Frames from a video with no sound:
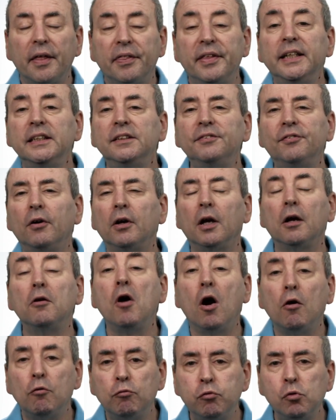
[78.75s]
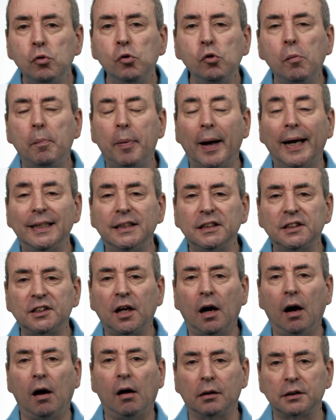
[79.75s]
These follow rule-based
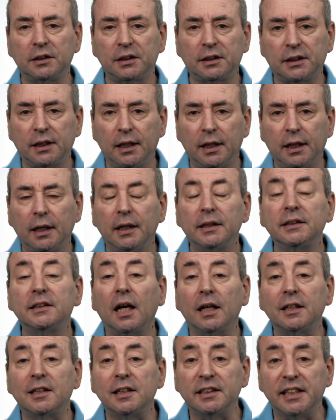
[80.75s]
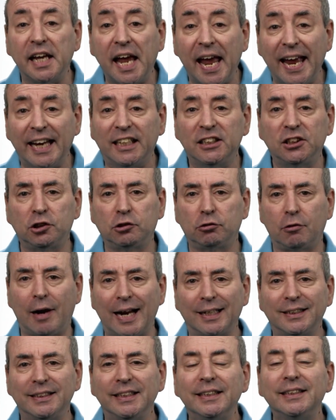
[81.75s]
tasks such as
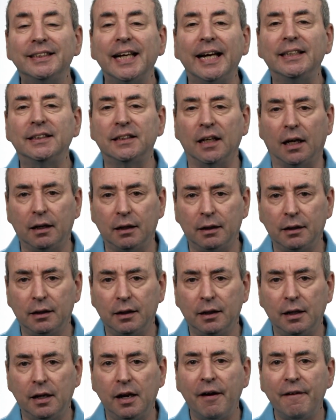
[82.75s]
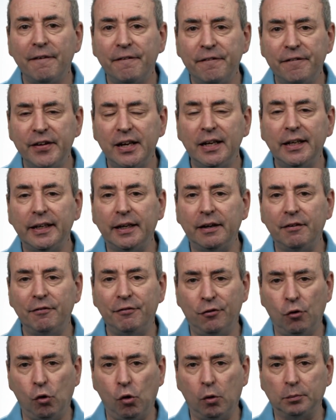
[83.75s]
extracting data, filling in
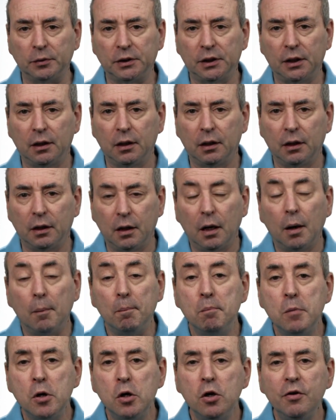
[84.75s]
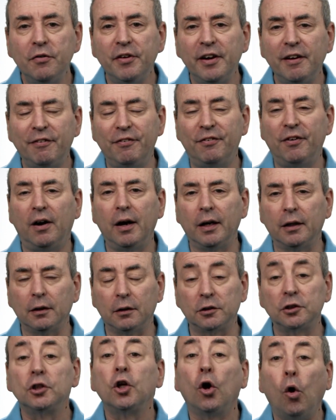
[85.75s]
forms, moving
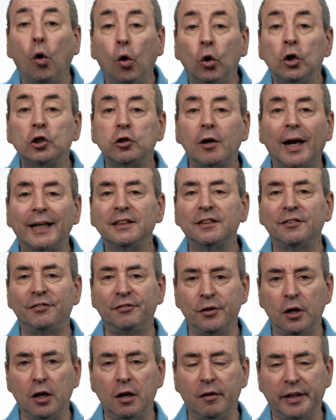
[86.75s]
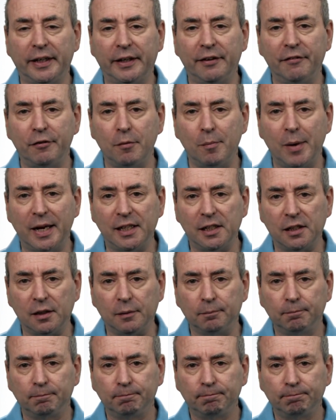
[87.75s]
files, or transferring information.